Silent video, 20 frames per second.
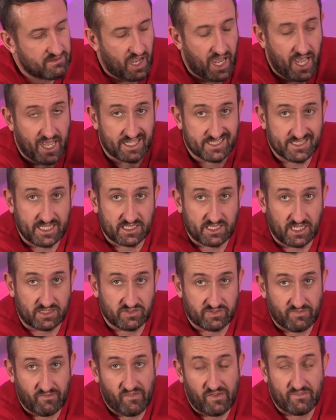
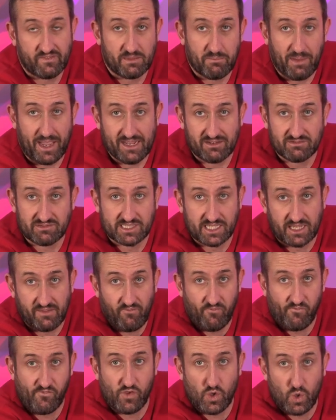£650 if
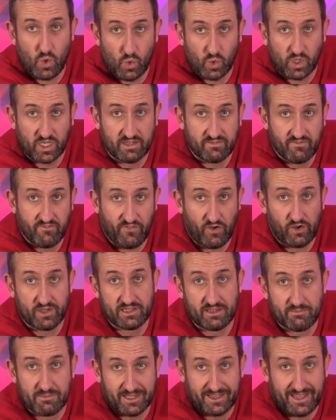you can
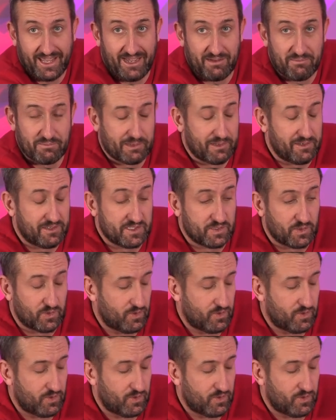find them at that price,